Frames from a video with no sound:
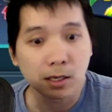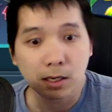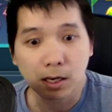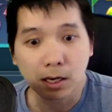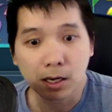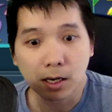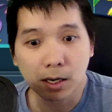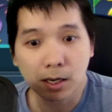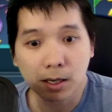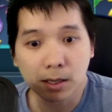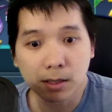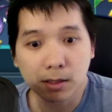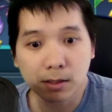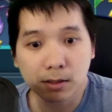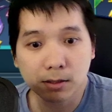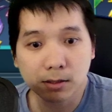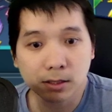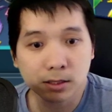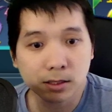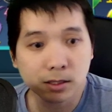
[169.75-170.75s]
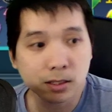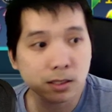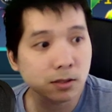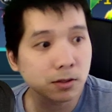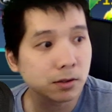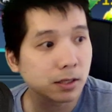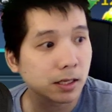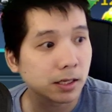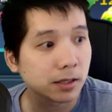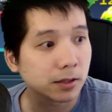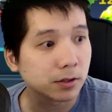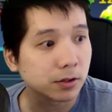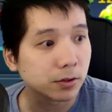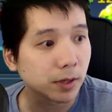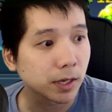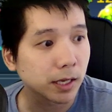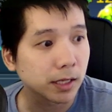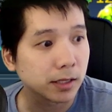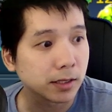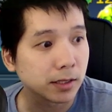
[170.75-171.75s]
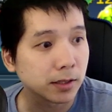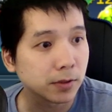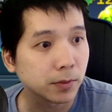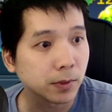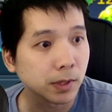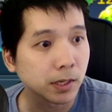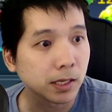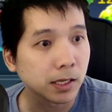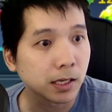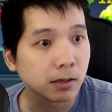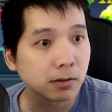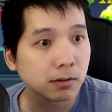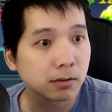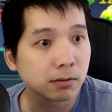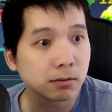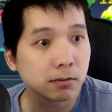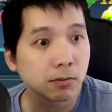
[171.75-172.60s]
Let's go and try this one out.